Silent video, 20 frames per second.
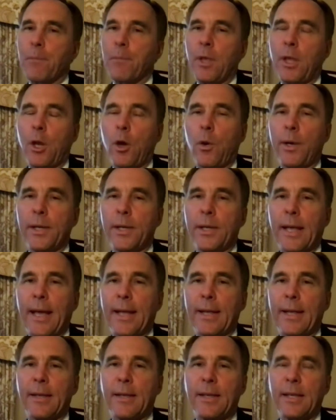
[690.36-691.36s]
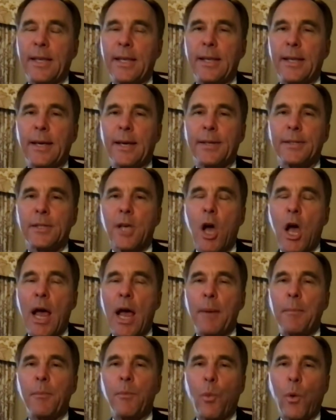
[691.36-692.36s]
You know, at the
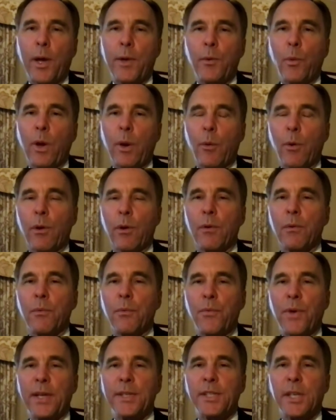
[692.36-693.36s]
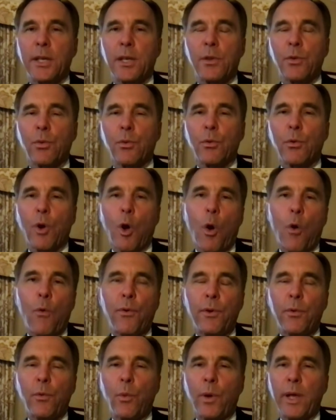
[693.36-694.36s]
time when we were facing through
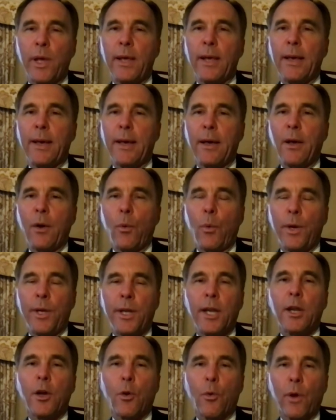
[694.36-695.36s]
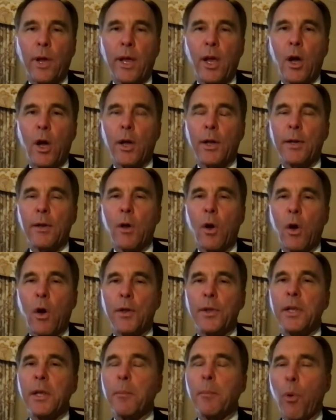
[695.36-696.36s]
COVID, we did agree
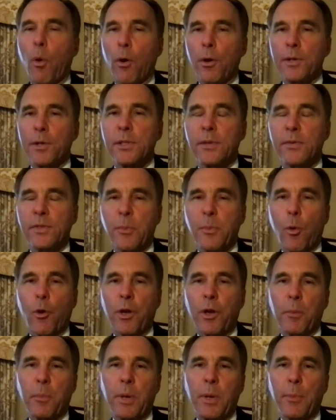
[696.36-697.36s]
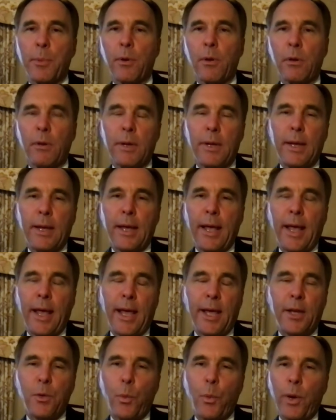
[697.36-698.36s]
on the importance of supporting people,
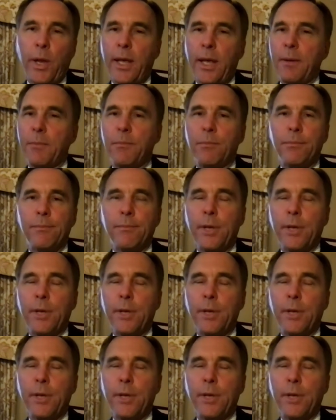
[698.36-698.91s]
and we